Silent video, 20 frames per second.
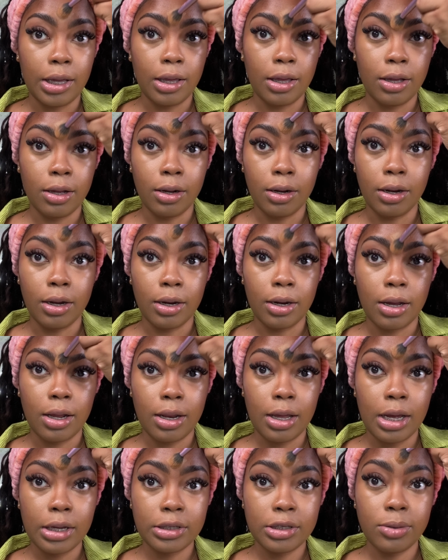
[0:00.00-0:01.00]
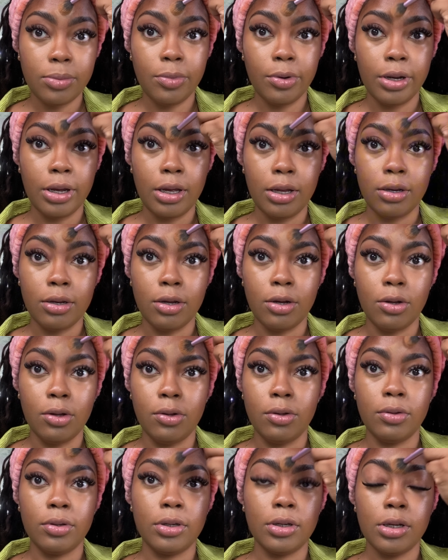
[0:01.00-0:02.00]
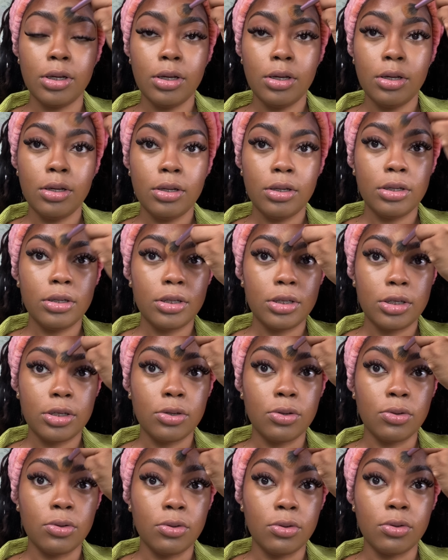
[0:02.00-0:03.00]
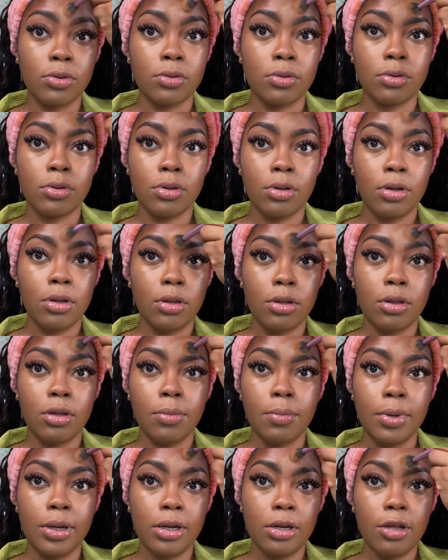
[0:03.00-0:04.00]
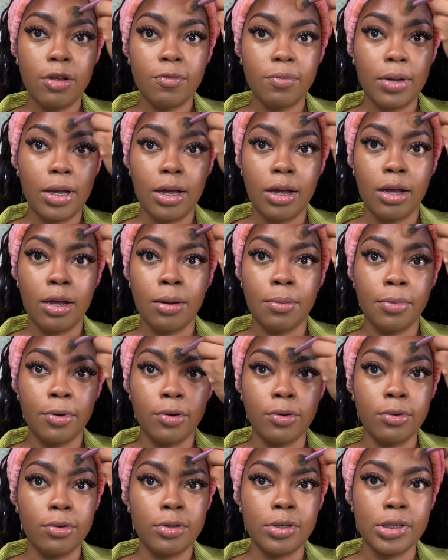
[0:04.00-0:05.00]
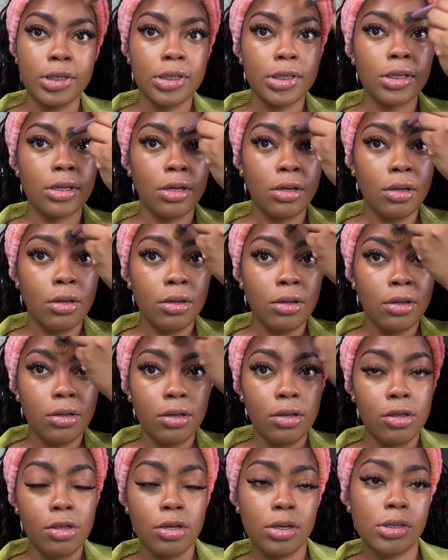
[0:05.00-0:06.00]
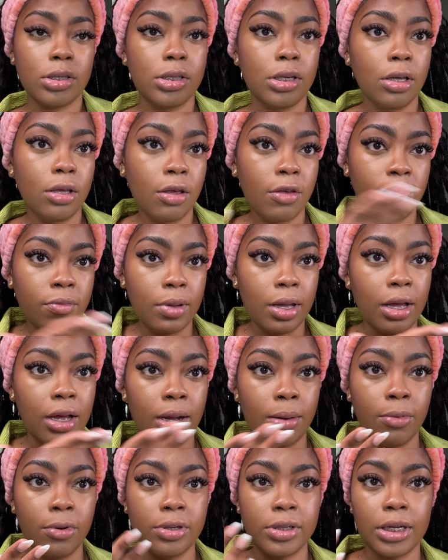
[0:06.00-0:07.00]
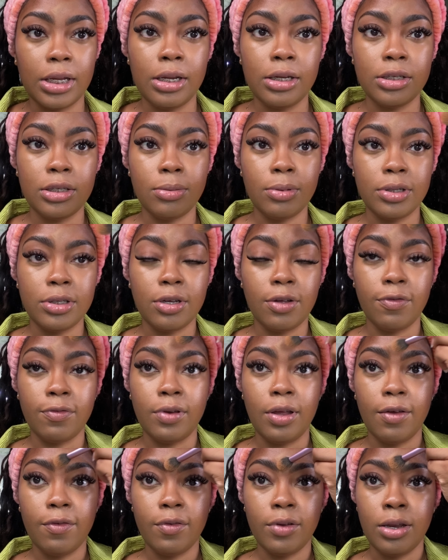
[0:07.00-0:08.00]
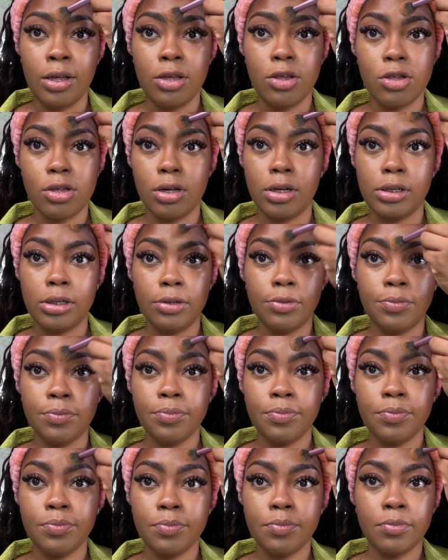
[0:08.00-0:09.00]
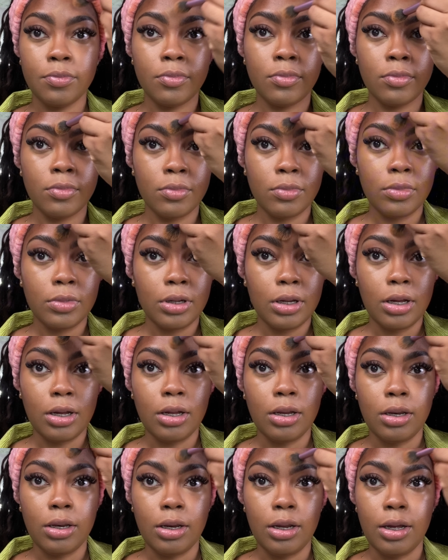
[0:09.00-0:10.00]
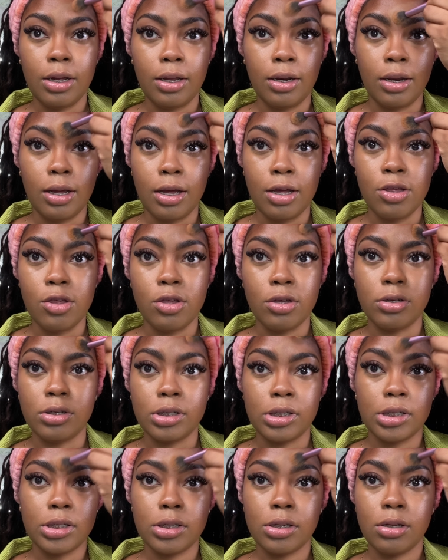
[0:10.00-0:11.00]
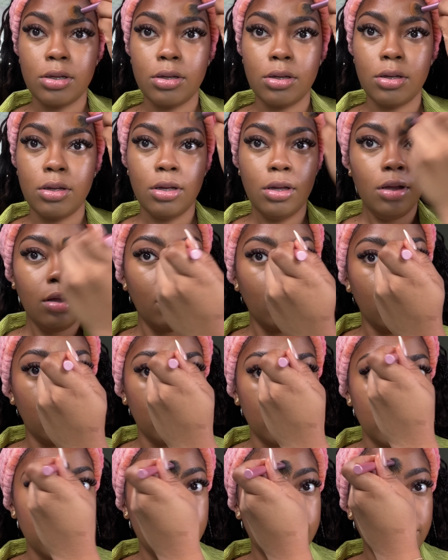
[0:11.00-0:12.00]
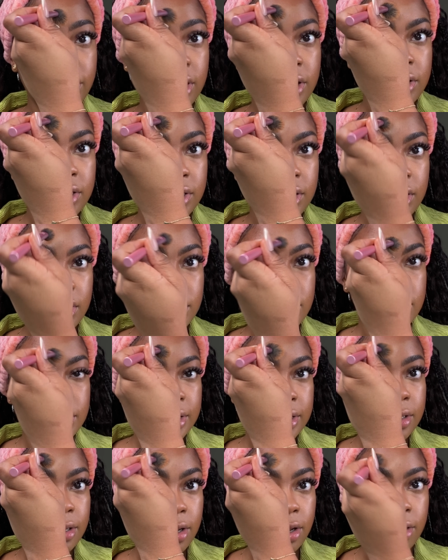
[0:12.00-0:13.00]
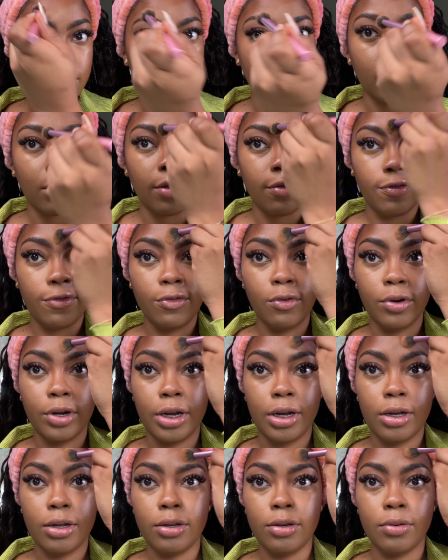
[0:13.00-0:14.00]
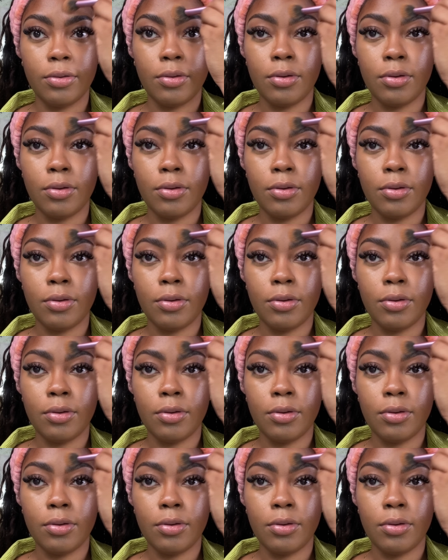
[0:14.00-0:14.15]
here, and I like to bring it down to the middle of my eyebrows just to give my eyebrows a little bit of definition, and then I just disperse it on my forehead.